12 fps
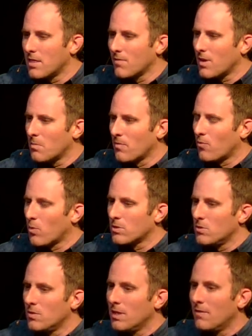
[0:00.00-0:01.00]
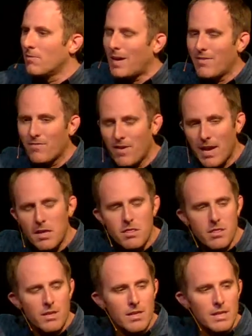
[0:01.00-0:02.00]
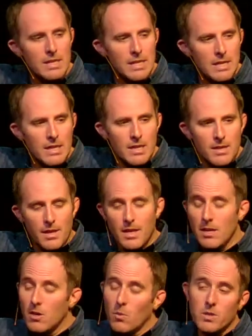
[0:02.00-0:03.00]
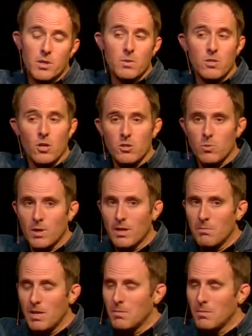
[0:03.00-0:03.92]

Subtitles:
come before us, who lived by faith. They didn't know what the results were going to be,